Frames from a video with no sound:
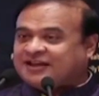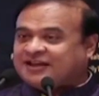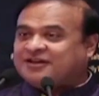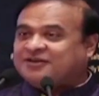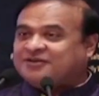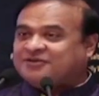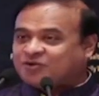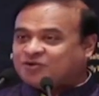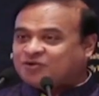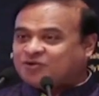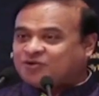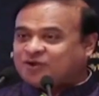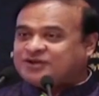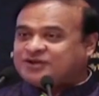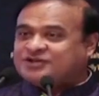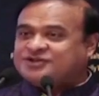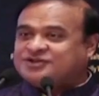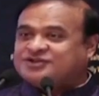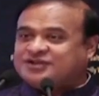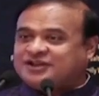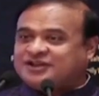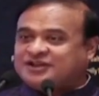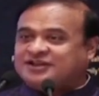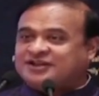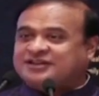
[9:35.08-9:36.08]

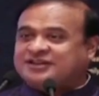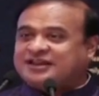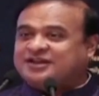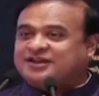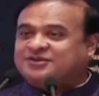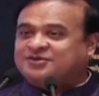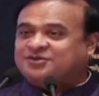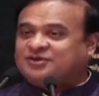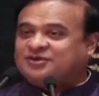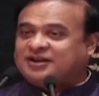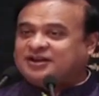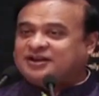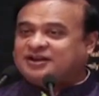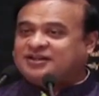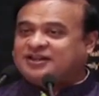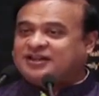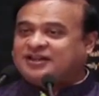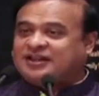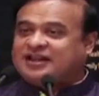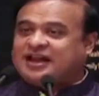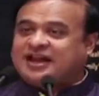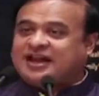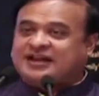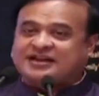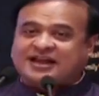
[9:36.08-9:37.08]
question tat khudisil je
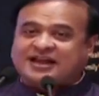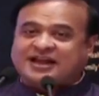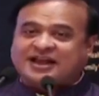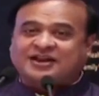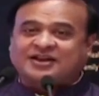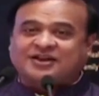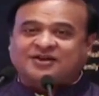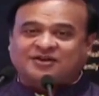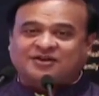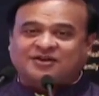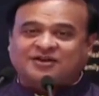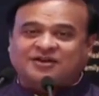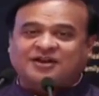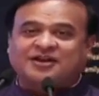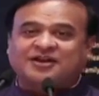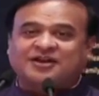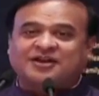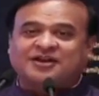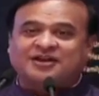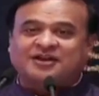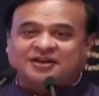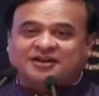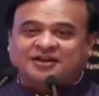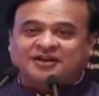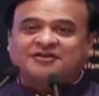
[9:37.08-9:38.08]
ataitkoi
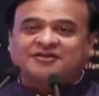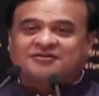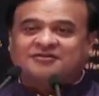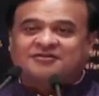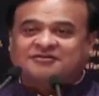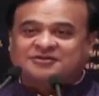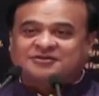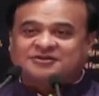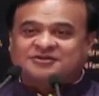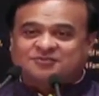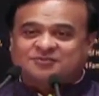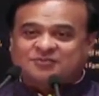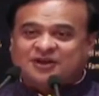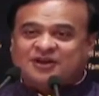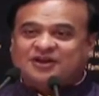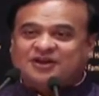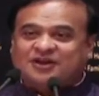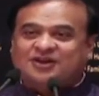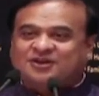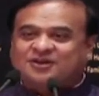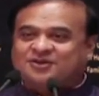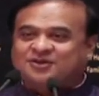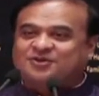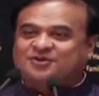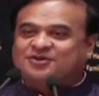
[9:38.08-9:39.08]
speedot
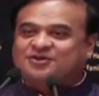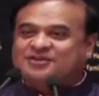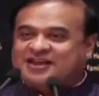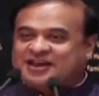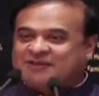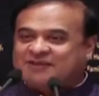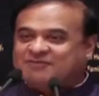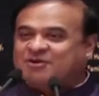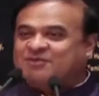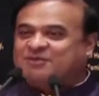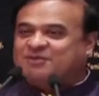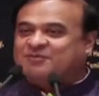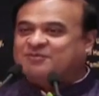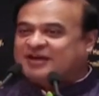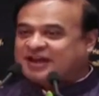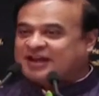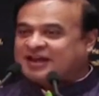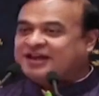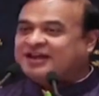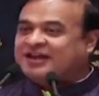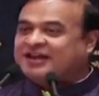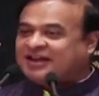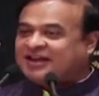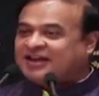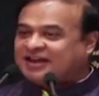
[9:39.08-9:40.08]
kun jabo pare.
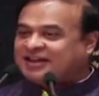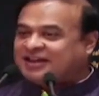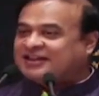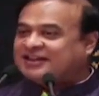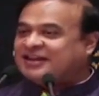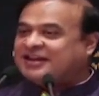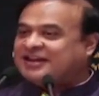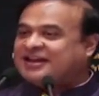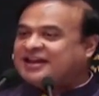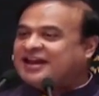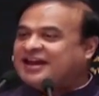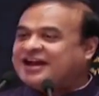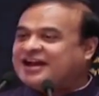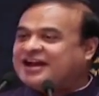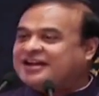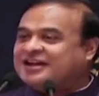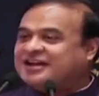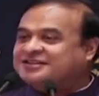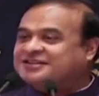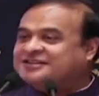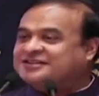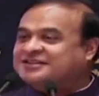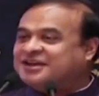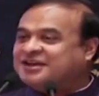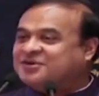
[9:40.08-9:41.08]
Teta
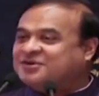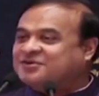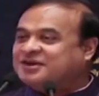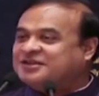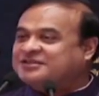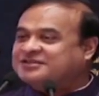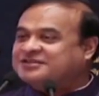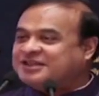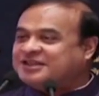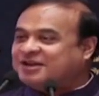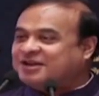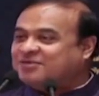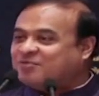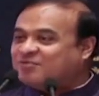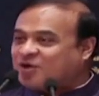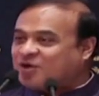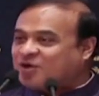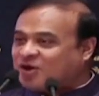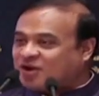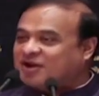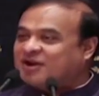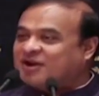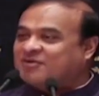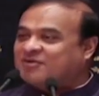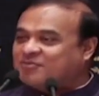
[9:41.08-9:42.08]
answer was that mon
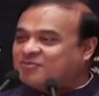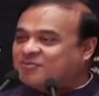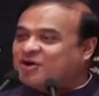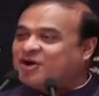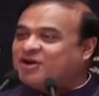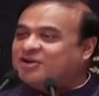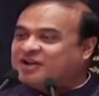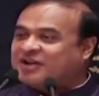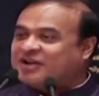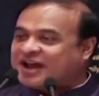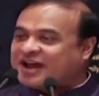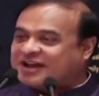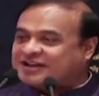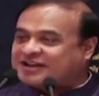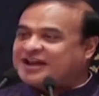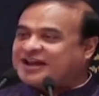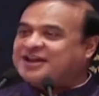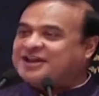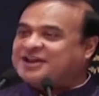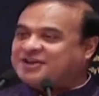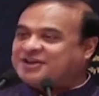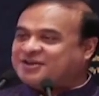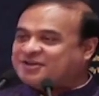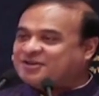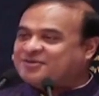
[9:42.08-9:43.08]

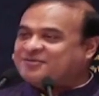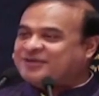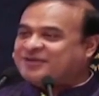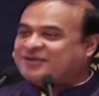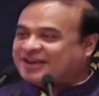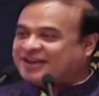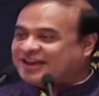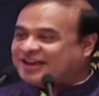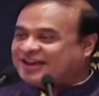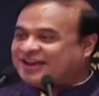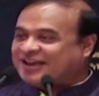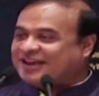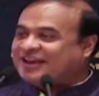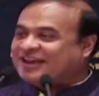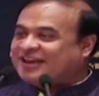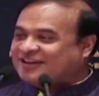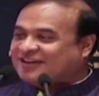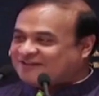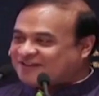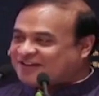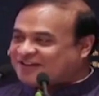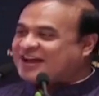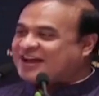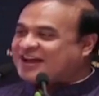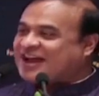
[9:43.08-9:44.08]
ataitkoi begi.
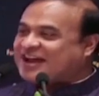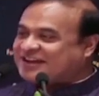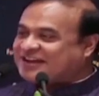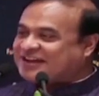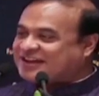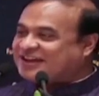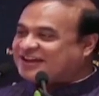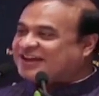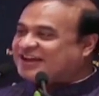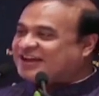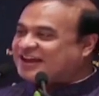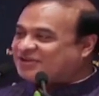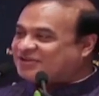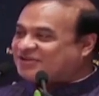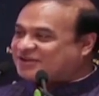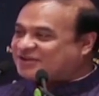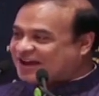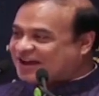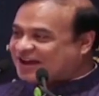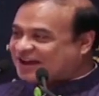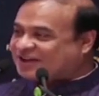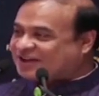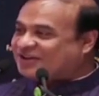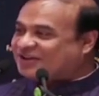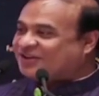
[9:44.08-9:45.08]
But I think now
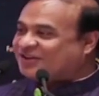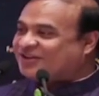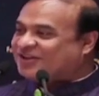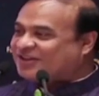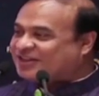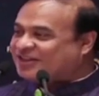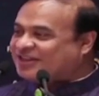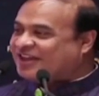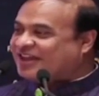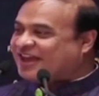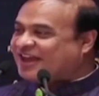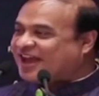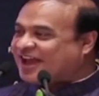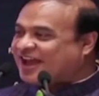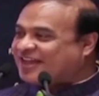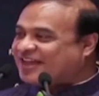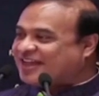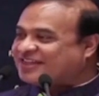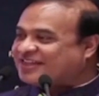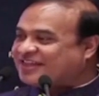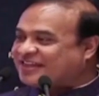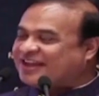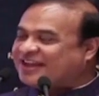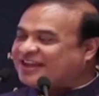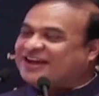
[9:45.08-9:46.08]
technology has
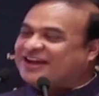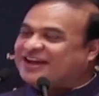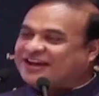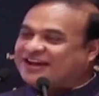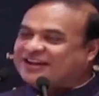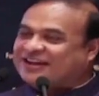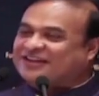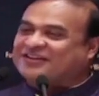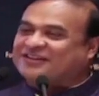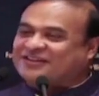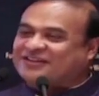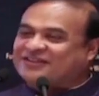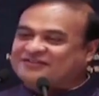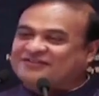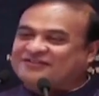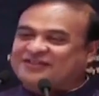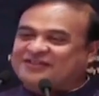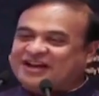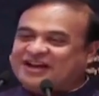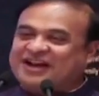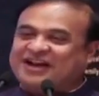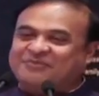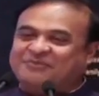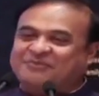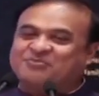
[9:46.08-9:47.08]

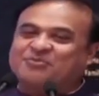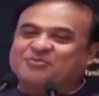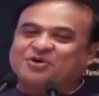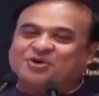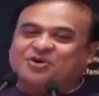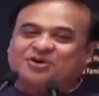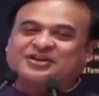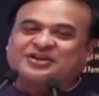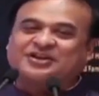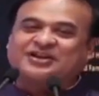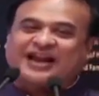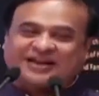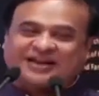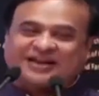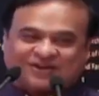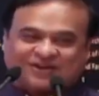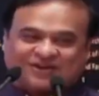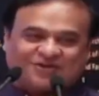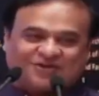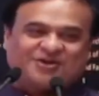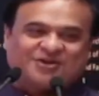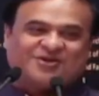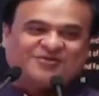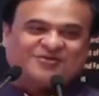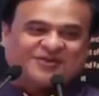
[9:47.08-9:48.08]
bahut tatkoi
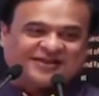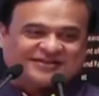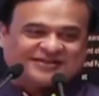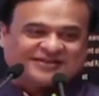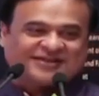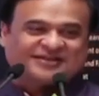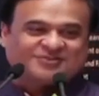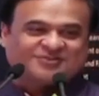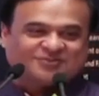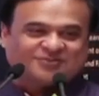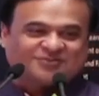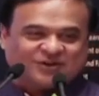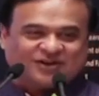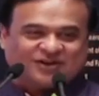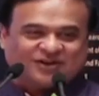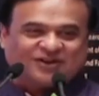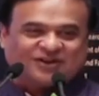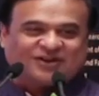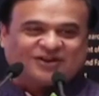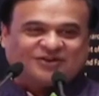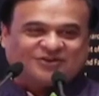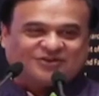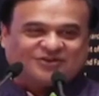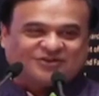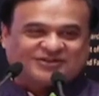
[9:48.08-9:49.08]
beshi speed of
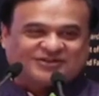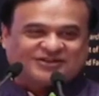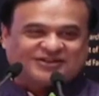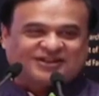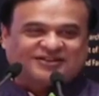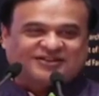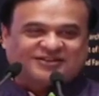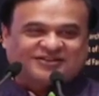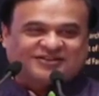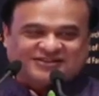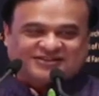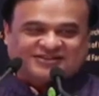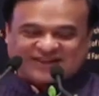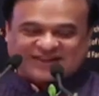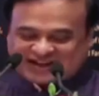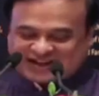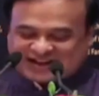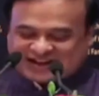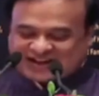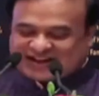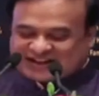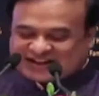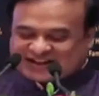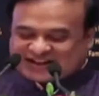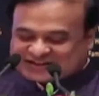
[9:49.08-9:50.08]
gusi goise.
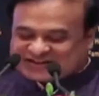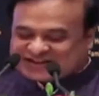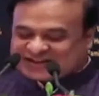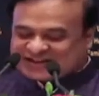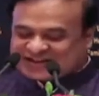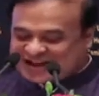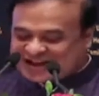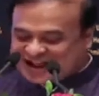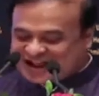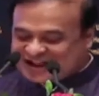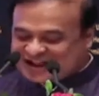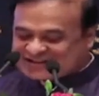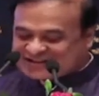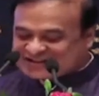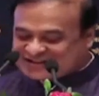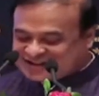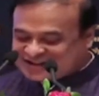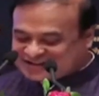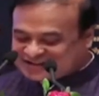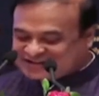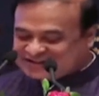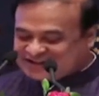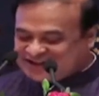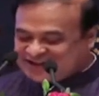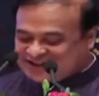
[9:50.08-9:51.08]
So that's the
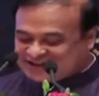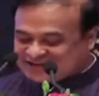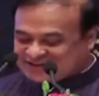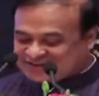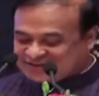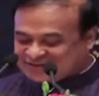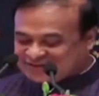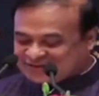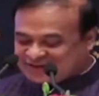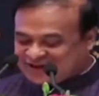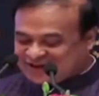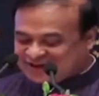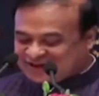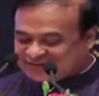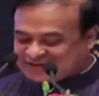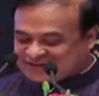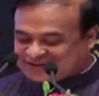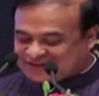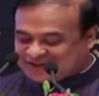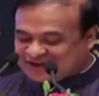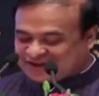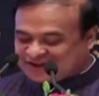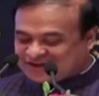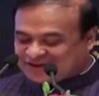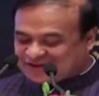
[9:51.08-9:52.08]
change we have
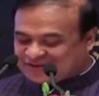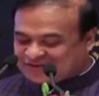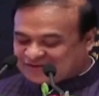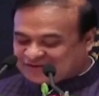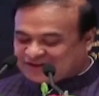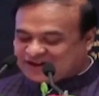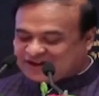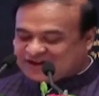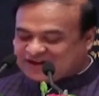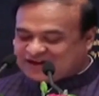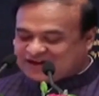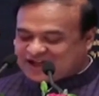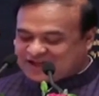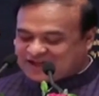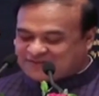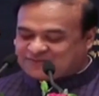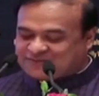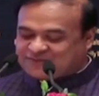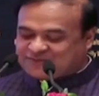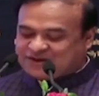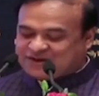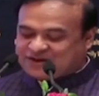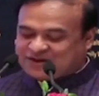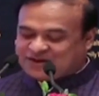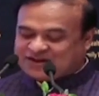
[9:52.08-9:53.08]
seen over a time
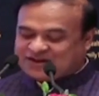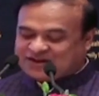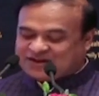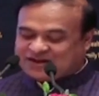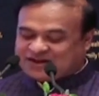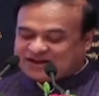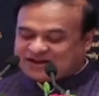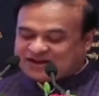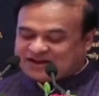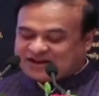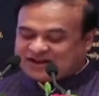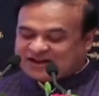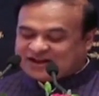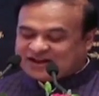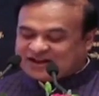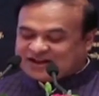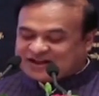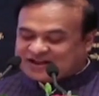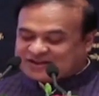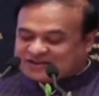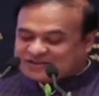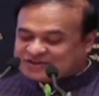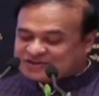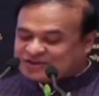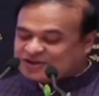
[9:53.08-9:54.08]
period.
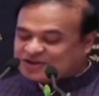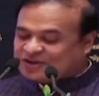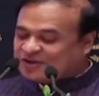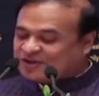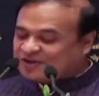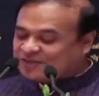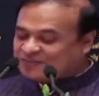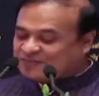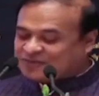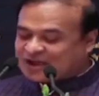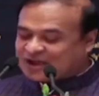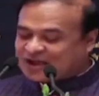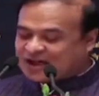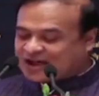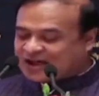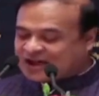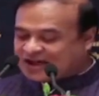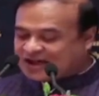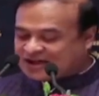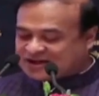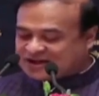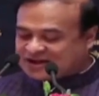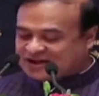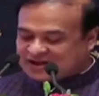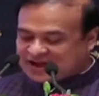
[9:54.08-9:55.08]
So
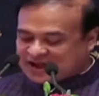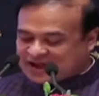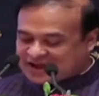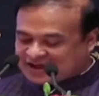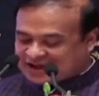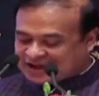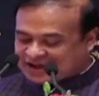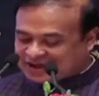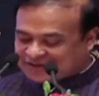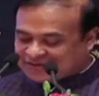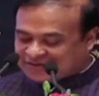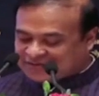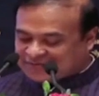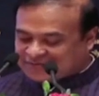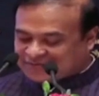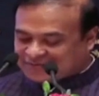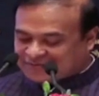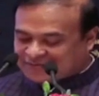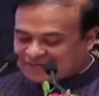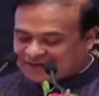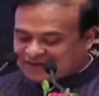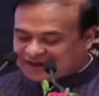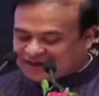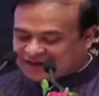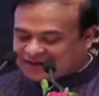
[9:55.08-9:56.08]
thank you.
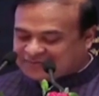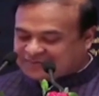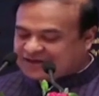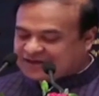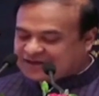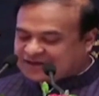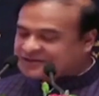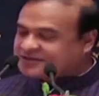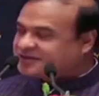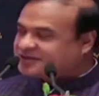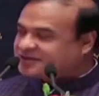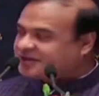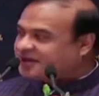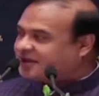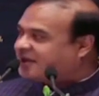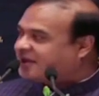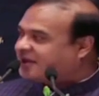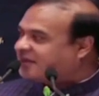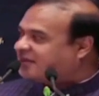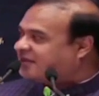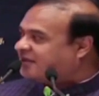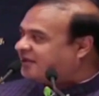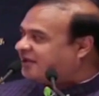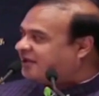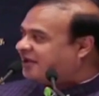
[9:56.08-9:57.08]
very much,
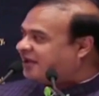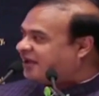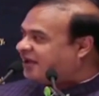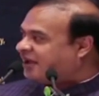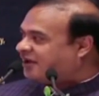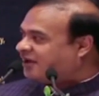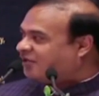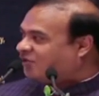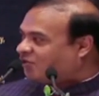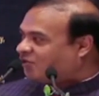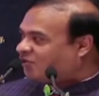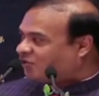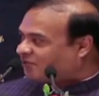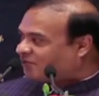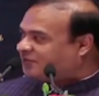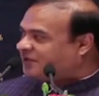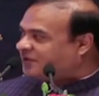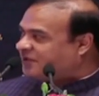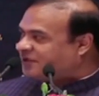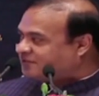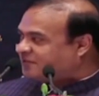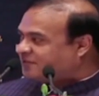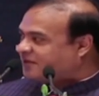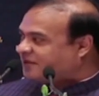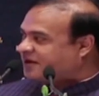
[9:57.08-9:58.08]
Srikanji, and hope this
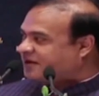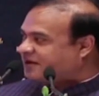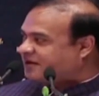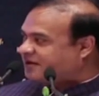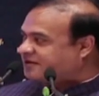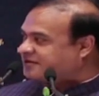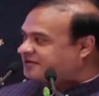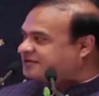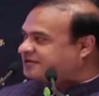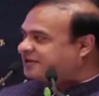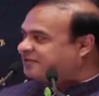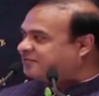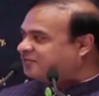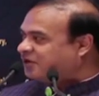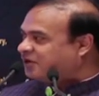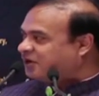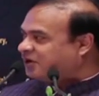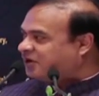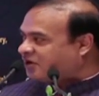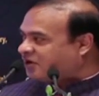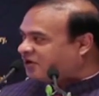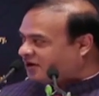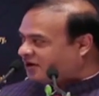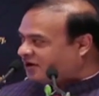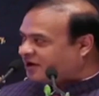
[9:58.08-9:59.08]
partnership will
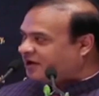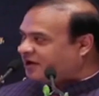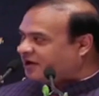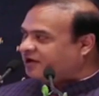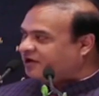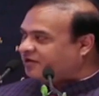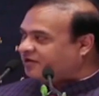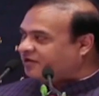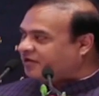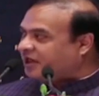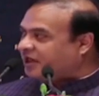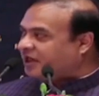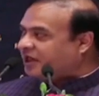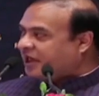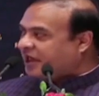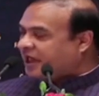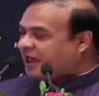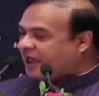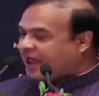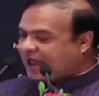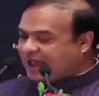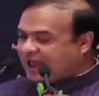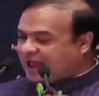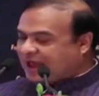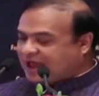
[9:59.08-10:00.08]
continue.
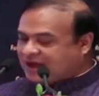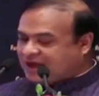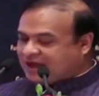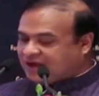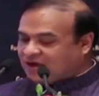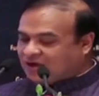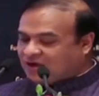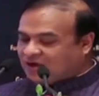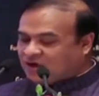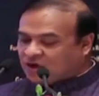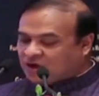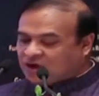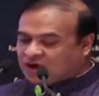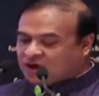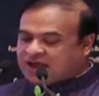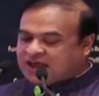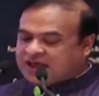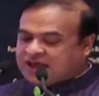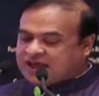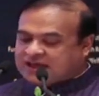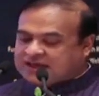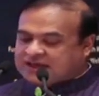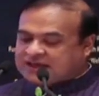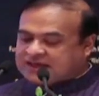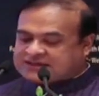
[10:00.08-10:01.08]
And on
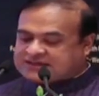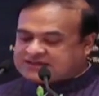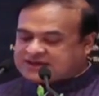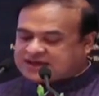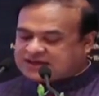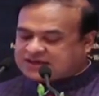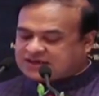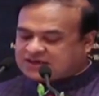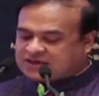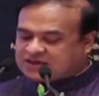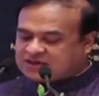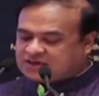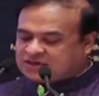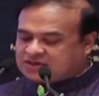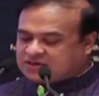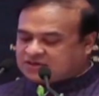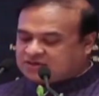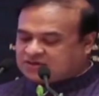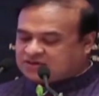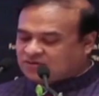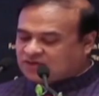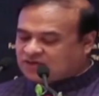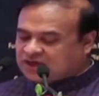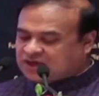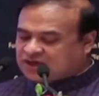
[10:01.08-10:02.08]
health sector,
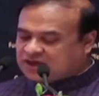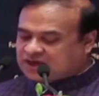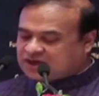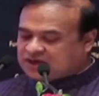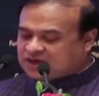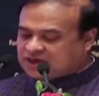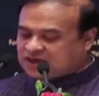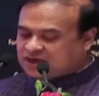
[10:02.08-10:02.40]
we are